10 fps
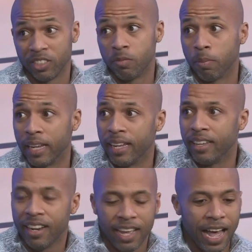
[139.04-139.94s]

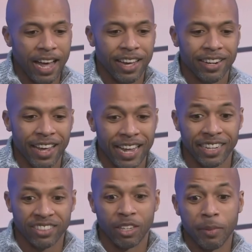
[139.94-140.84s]
displayed at mm -hmm. and mm-hmm.
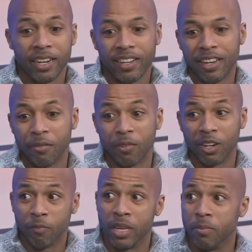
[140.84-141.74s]
exhibited in front
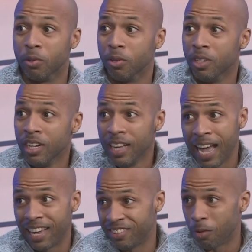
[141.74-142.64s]
of people
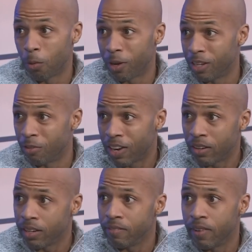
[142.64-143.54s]
as they're walking around
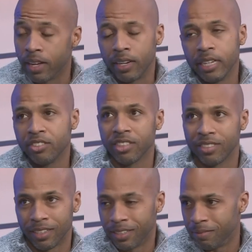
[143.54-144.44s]
the event. It's
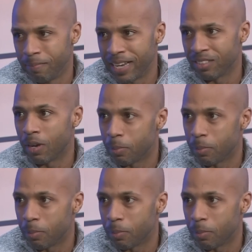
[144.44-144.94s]
just a massive